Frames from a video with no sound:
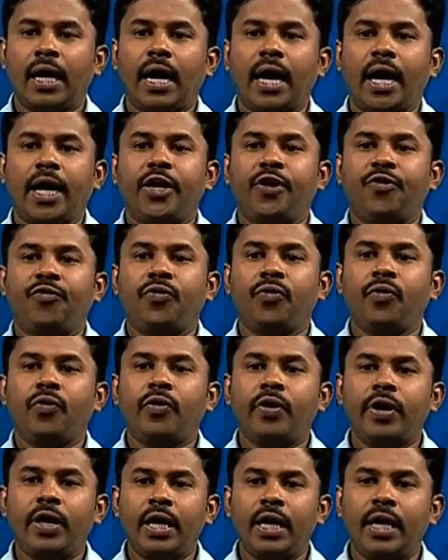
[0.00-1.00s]
And if you
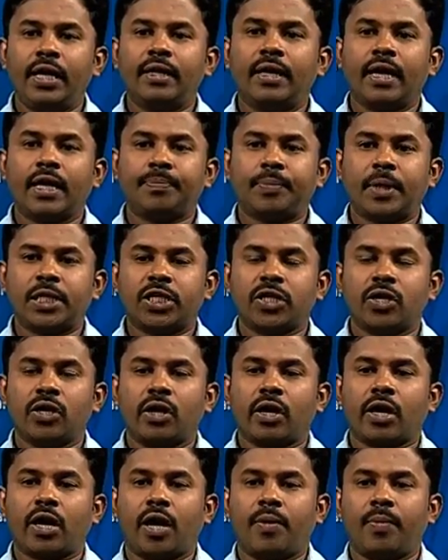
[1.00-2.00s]
read that
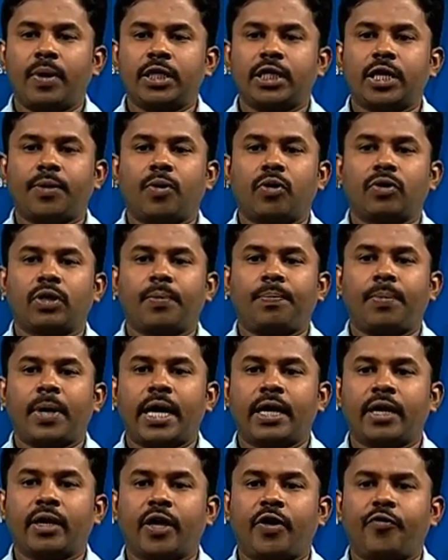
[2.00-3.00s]
particular comment about the
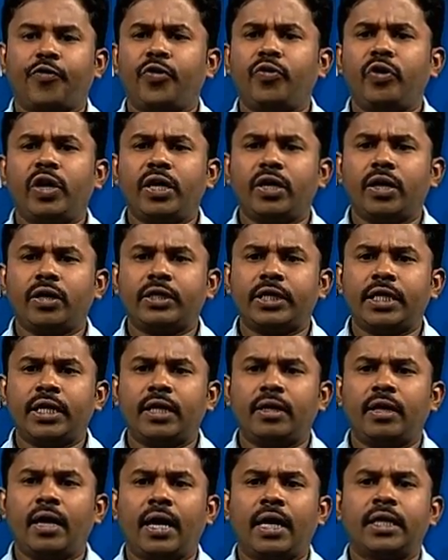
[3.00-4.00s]
paragraph, you need not
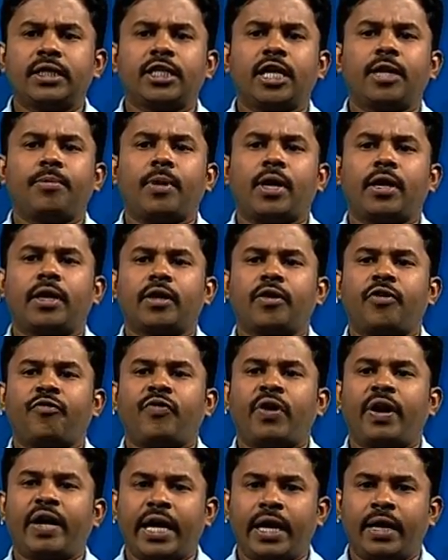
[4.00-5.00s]
read the entire paragraph
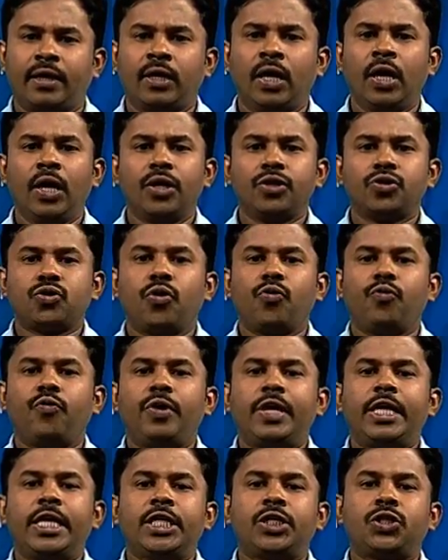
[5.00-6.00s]
again. So,
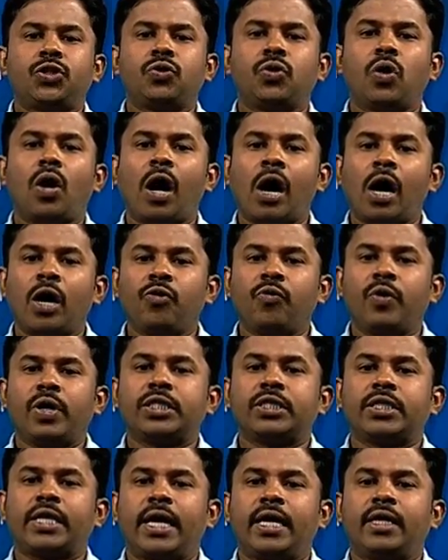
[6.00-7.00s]
we need to
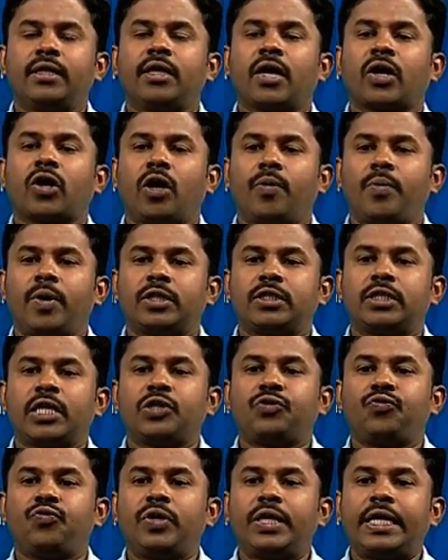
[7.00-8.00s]
always write the comments
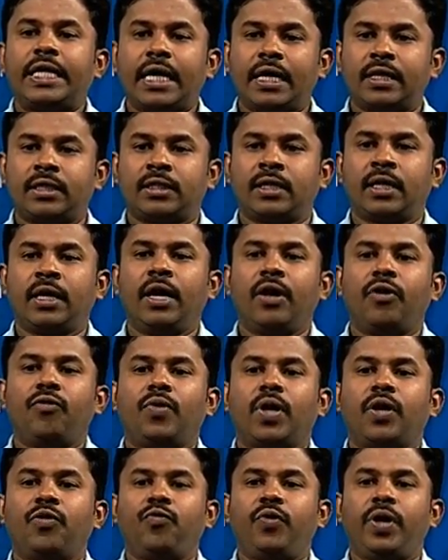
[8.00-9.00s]
that we get
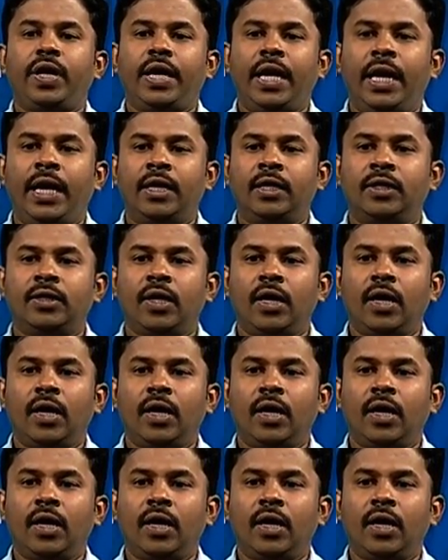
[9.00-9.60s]
when we read.